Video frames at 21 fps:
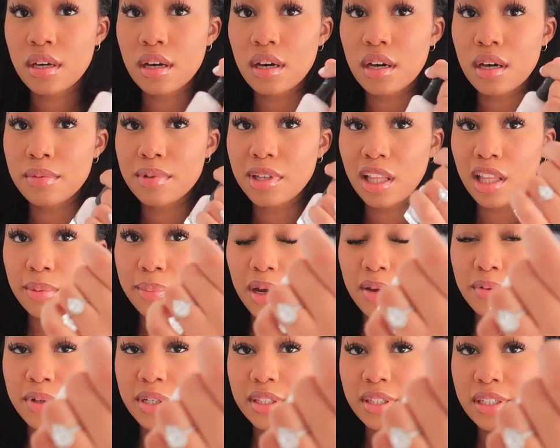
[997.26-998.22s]
Um, y'all like
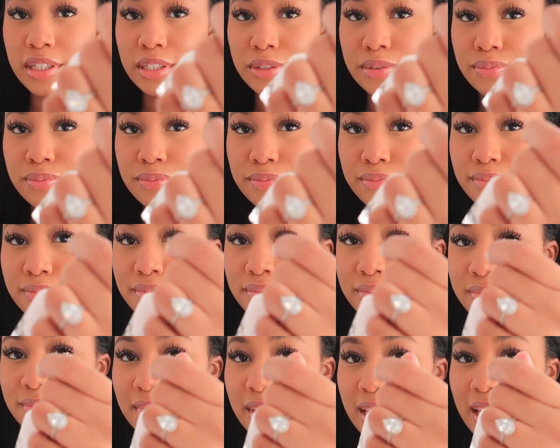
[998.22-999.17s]
my ring bag?
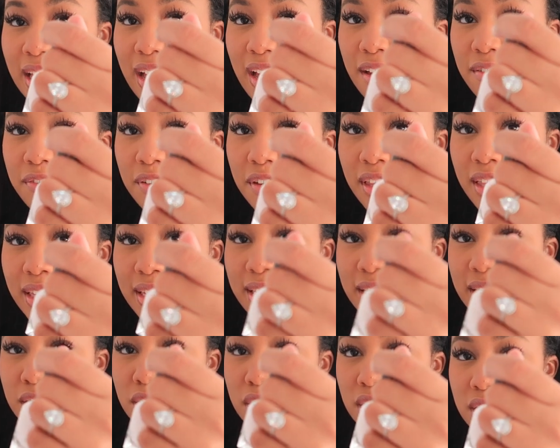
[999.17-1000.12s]
I feel like
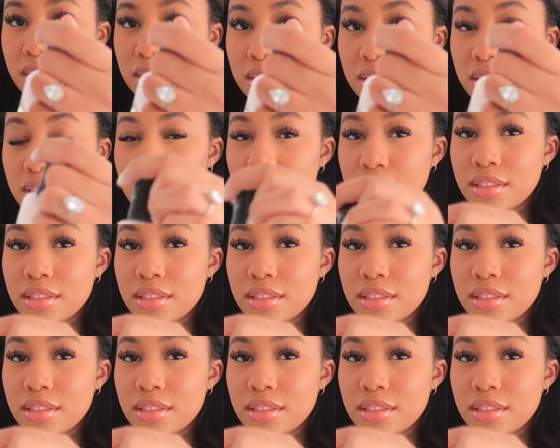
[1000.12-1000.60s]
it just